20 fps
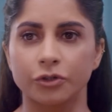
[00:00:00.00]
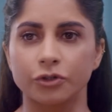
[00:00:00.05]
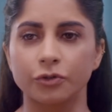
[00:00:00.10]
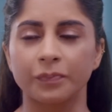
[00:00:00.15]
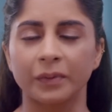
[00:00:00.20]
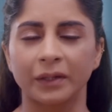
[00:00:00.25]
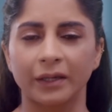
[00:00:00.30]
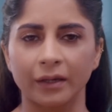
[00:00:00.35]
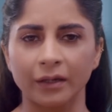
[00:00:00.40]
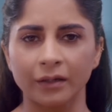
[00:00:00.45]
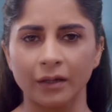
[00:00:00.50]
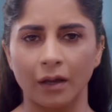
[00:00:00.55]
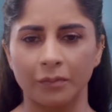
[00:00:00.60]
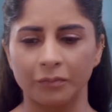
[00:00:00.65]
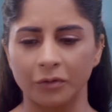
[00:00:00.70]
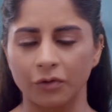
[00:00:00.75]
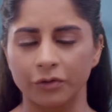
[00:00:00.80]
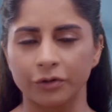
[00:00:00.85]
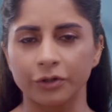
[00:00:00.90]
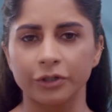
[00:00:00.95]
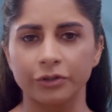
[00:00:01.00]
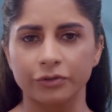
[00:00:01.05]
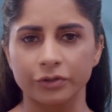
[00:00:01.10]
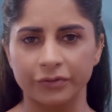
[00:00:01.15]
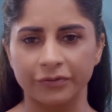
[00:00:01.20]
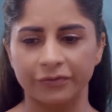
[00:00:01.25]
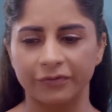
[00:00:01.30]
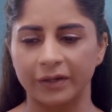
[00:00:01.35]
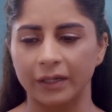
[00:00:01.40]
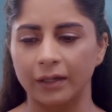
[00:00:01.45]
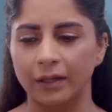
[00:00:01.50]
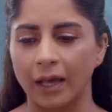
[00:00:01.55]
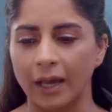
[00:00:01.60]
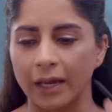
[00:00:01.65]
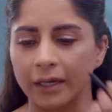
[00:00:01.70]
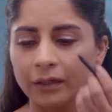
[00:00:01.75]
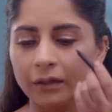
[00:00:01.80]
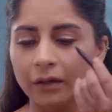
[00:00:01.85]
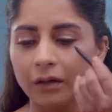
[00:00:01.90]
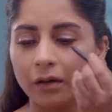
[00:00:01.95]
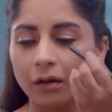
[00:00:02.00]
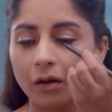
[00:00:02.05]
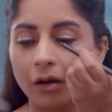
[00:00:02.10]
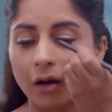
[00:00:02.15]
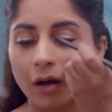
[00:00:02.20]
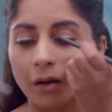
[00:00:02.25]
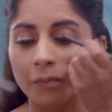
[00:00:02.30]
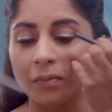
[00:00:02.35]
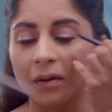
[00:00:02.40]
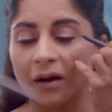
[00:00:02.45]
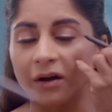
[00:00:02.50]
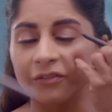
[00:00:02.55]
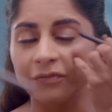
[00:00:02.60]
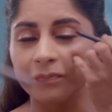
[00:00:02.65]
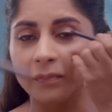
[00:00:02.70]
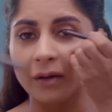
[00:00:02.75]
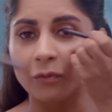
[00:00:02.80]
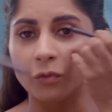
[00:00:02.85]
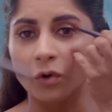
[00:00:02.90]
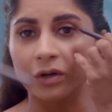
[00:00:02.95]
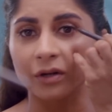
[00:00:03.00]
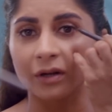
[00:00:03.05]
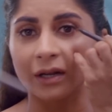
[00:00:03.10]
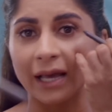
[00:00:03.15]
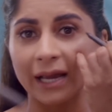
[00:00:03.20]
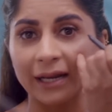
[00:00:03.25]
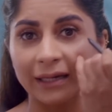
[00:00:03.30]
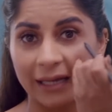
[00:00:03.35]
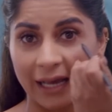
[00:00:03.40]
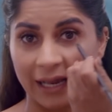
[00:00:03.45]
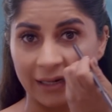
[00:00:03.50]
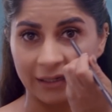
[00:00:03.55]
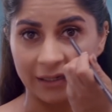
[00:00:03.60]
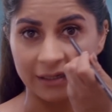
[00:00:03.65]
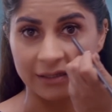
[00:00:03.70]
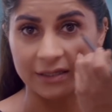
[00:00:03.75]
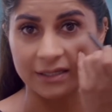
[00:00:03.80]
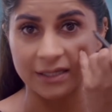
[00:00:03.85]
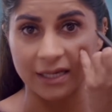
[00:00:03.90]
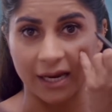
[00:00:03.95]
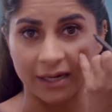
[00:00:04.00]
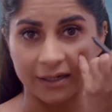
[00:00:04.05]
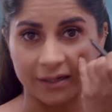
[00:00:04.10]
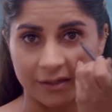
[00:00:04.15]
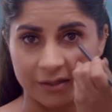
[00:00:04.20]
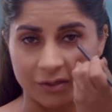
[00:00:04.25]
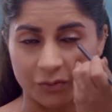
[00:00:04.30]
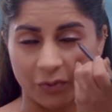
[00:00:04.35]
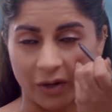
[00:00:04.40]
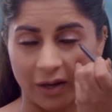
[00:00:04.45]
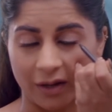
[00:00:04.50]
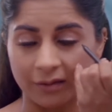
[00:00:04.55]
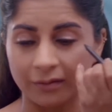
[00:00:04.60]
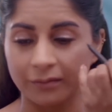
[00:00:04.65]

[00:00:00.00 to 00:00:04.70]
To begin, I'm gonna use feline above my waterline and inside as well.